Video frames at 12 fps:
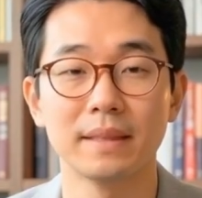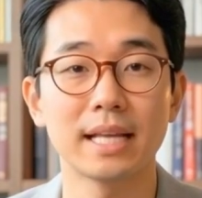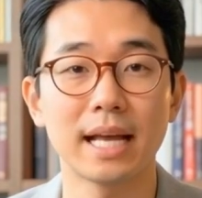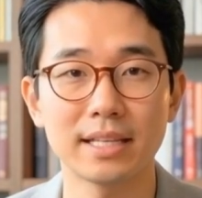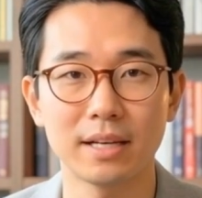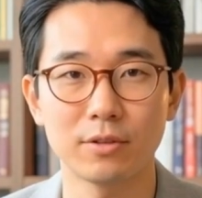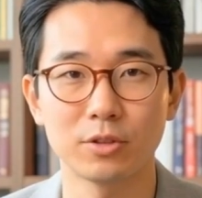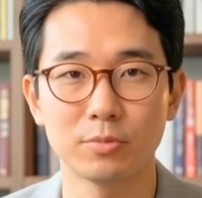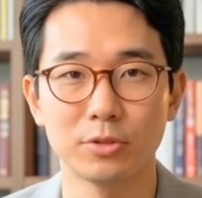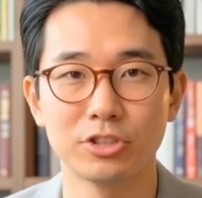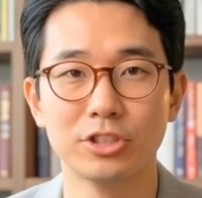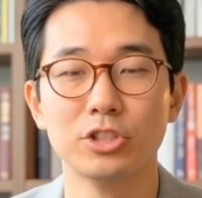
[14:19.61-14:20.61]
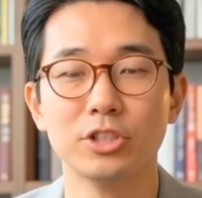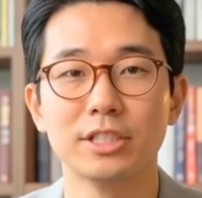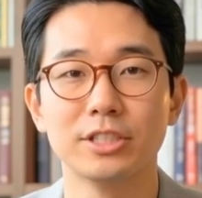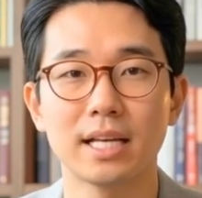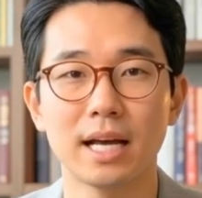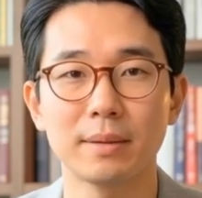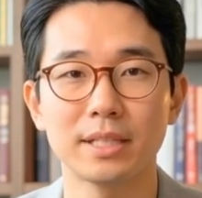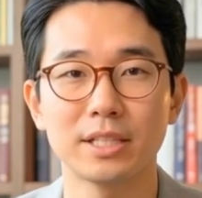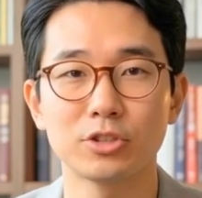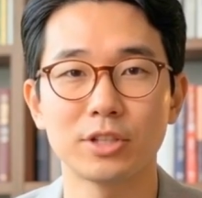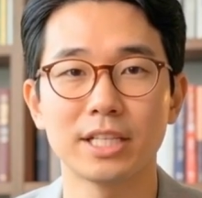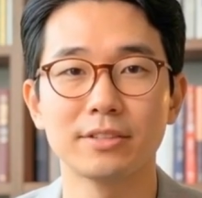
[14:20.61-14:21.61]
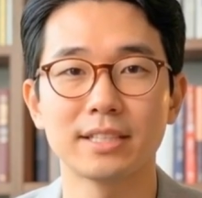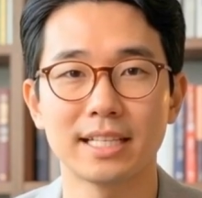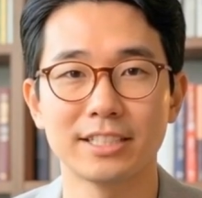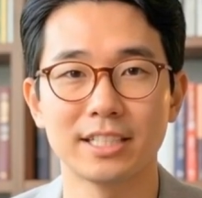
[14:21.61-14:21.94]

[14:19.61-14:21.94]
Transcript: That level of precision in timing a trade of that